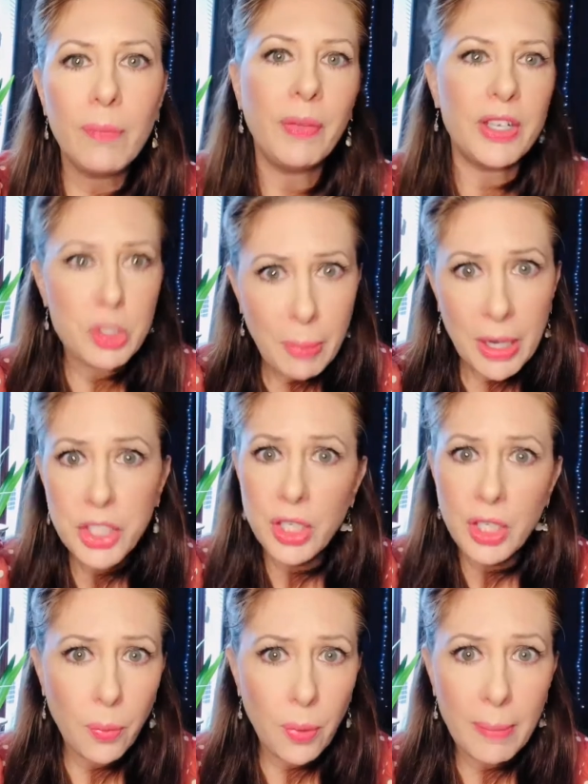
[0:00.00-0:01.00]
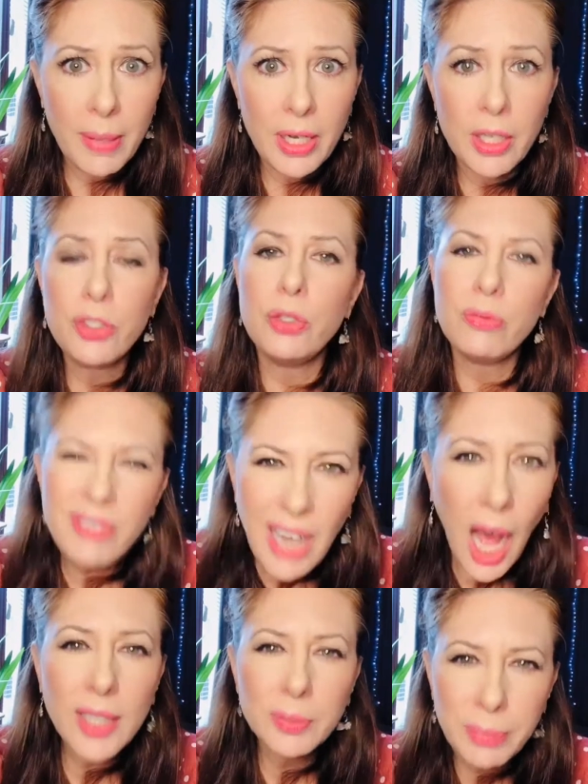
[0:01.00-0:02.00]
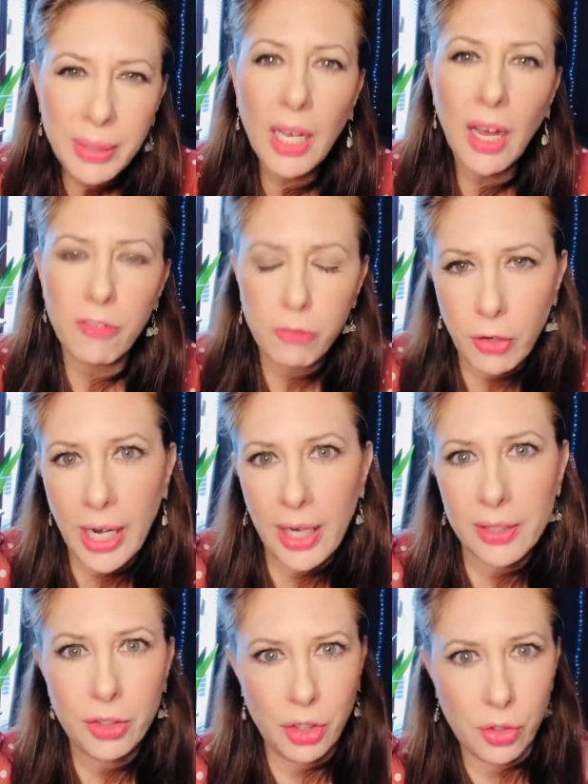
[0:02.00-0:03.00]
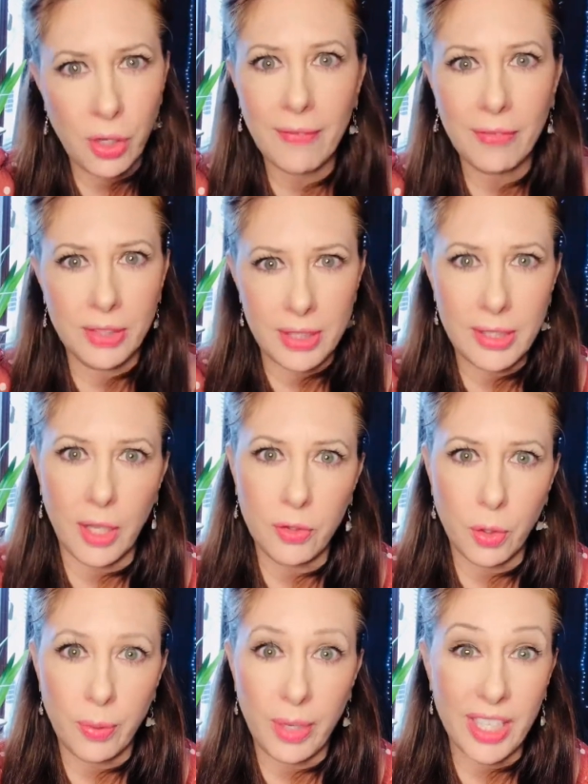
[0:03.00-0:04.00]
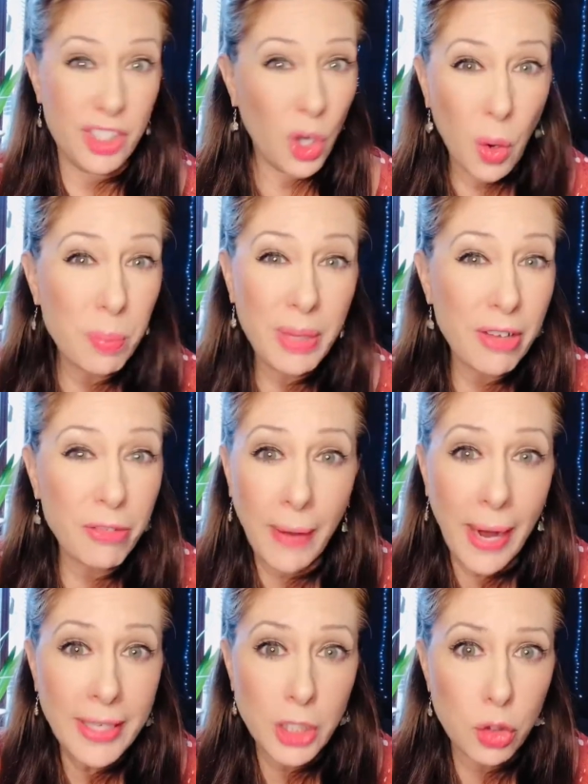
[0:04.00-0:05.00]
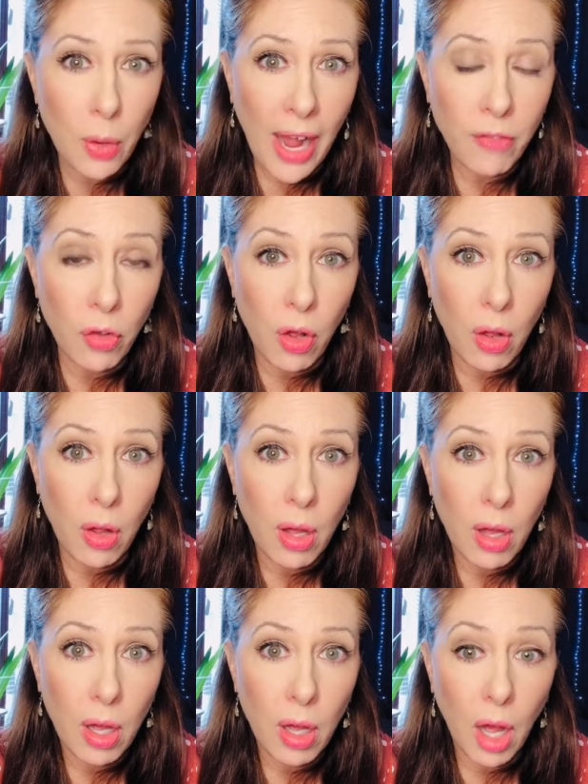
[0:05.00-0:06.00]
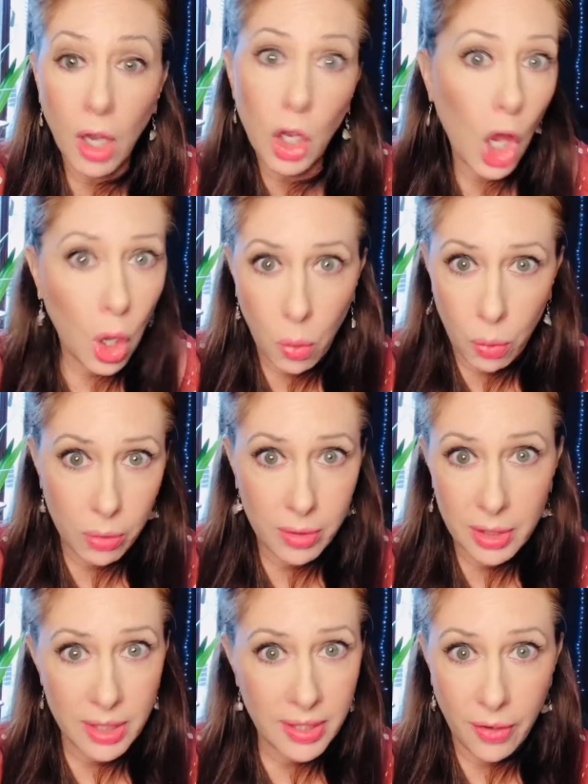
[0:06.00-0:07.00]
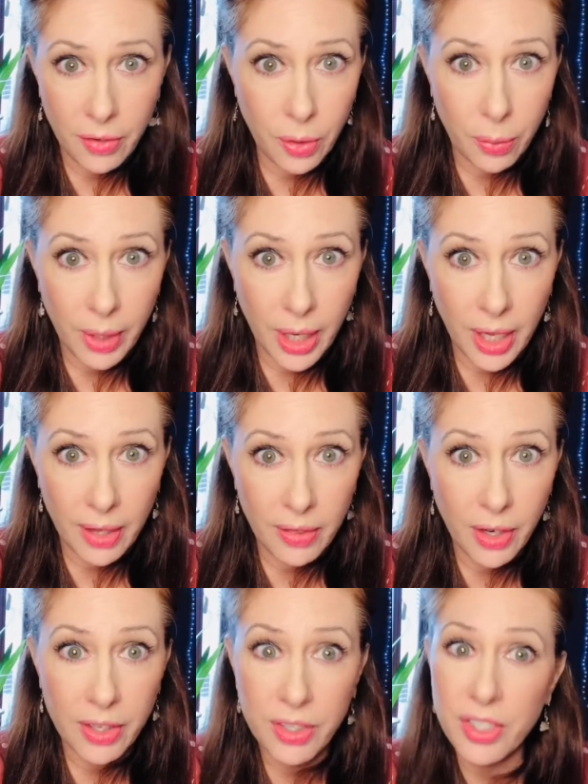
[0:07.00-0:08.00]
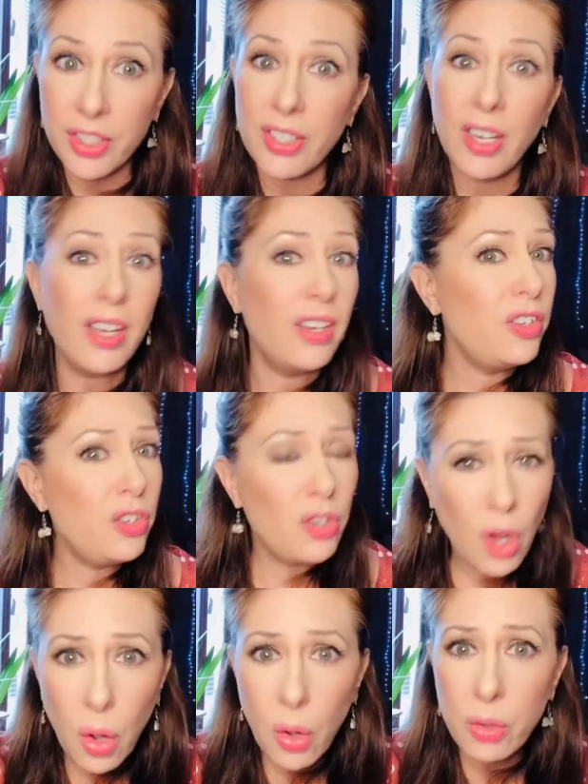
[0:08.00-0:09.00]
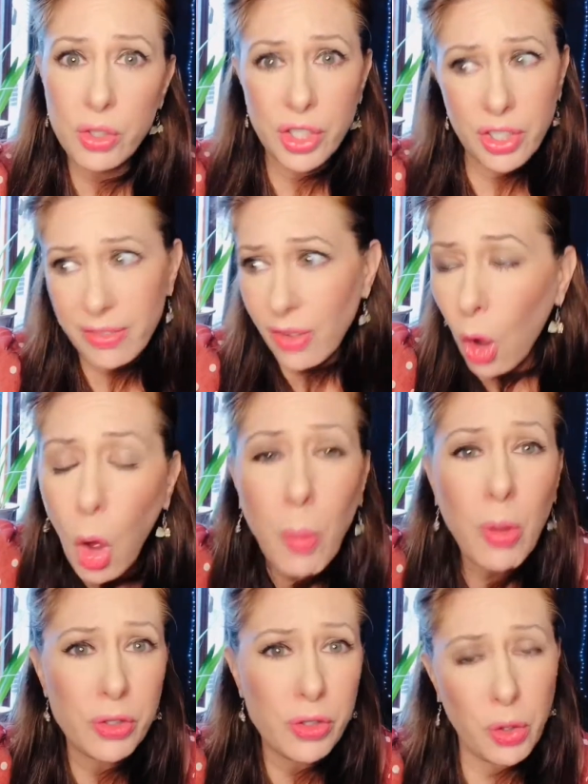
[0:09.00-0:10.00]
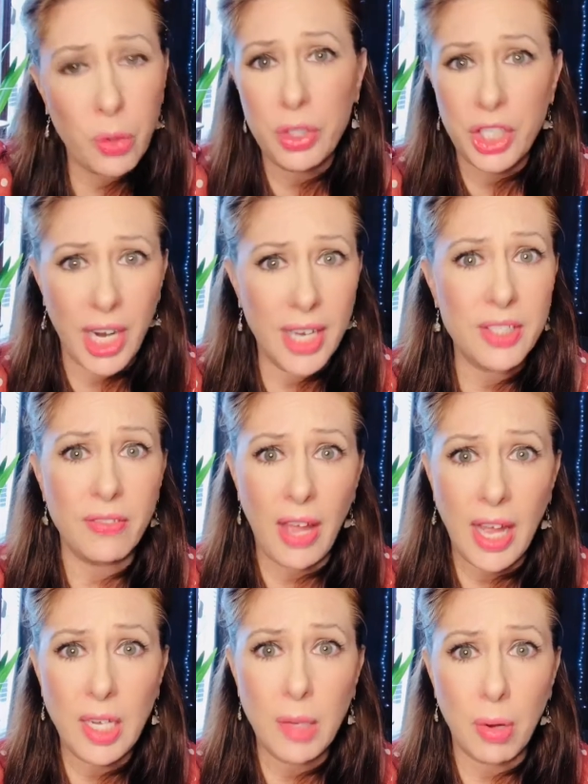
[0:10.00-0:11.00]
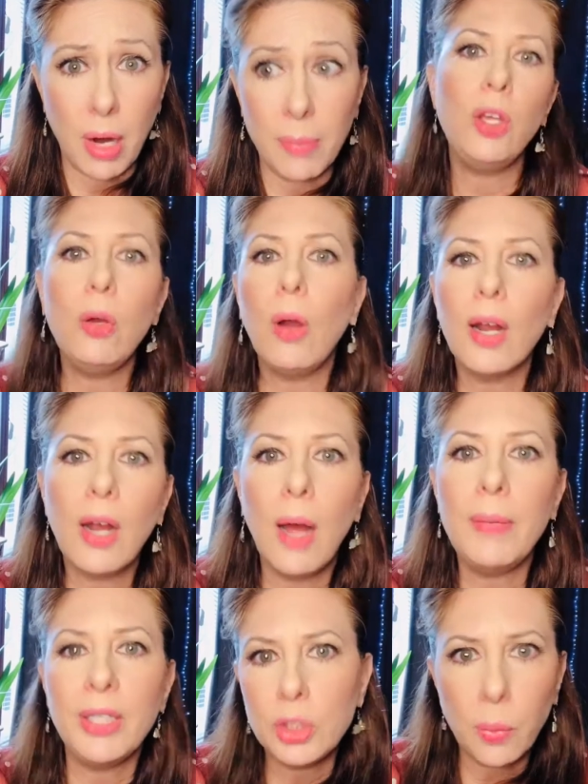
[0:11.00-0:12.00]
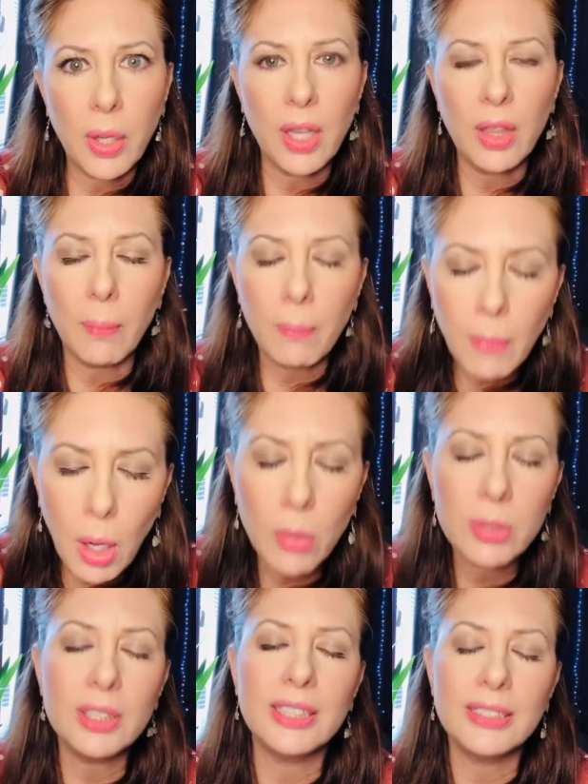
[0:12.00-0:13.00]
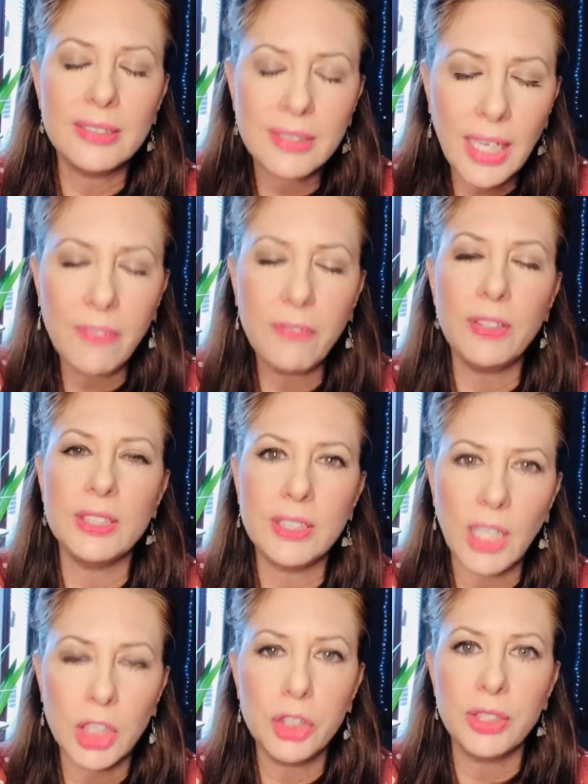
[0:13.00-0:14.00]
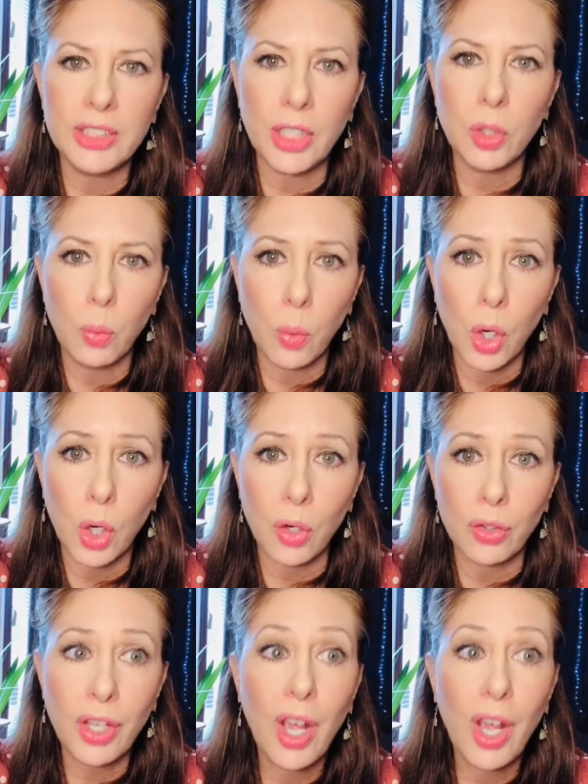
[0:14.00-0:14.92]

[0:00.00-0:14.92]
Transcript: especially women, do not be afraid to travel to South Korea. Don't be afraid to travel alone to South Korea. There's no almost no chance of any problems. You are coming to one of the most safest countries in the world.